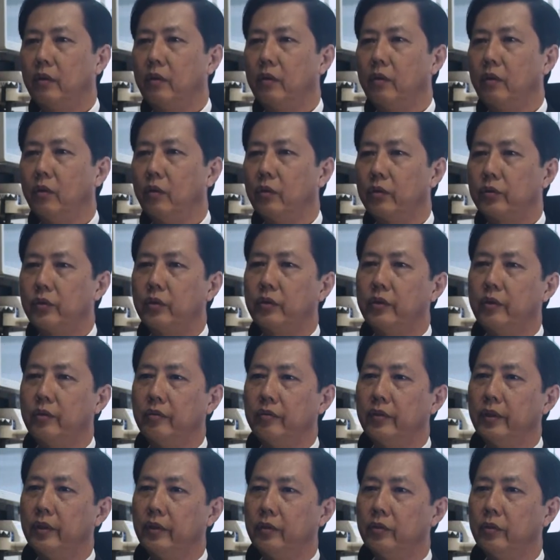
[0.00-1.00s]
also
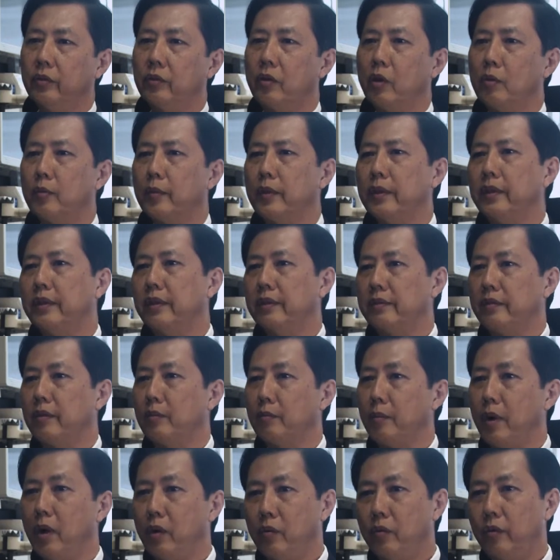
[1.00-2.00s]
referred to commonly as the
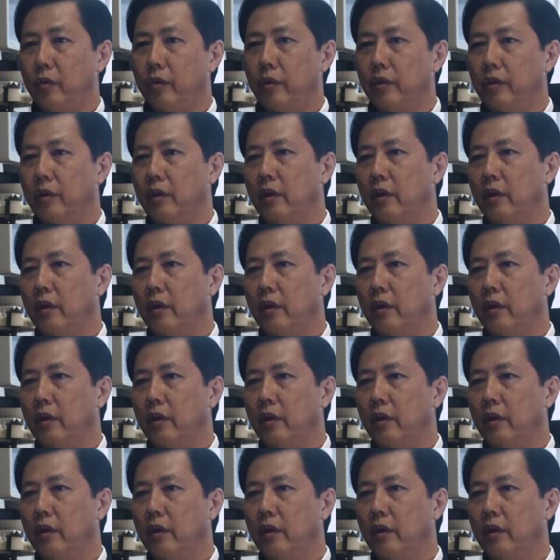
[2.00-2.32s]
mouth,